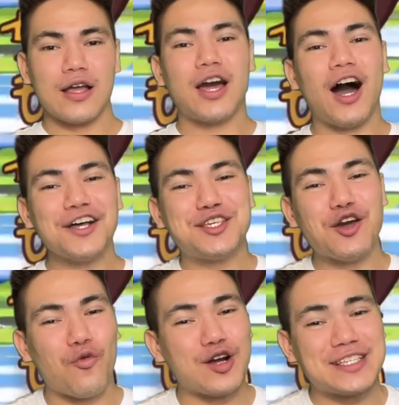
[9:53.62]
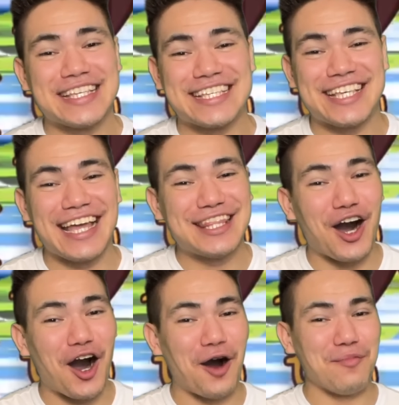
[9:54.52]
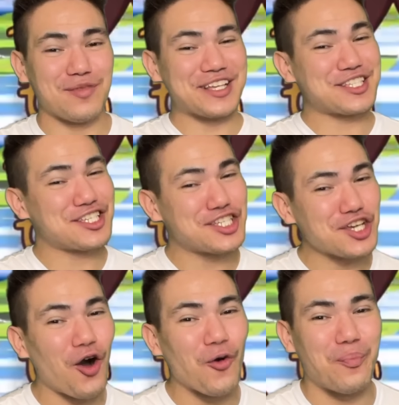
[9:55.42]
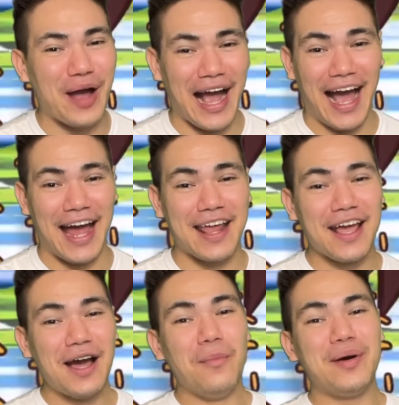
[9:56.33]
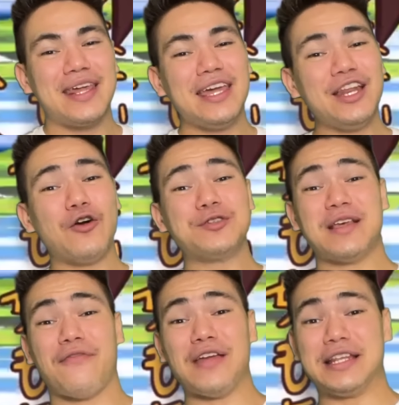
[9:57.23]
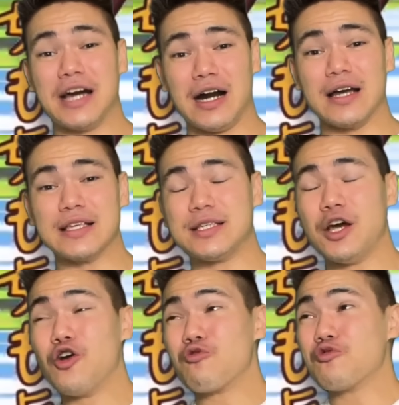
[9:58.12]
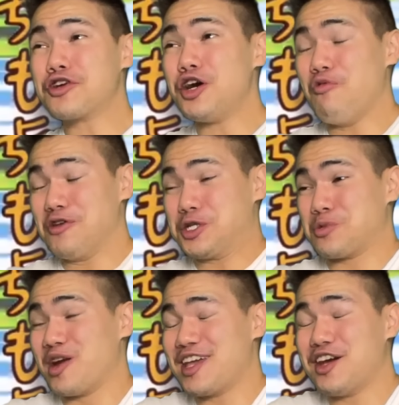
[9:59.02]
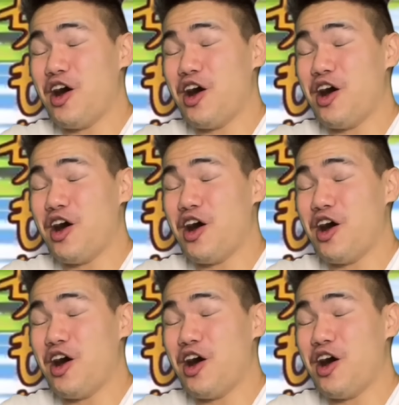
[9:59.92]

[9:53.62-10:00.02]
Kazuya wants to say the omelet so bad, but he knows if he does, Ruka will drink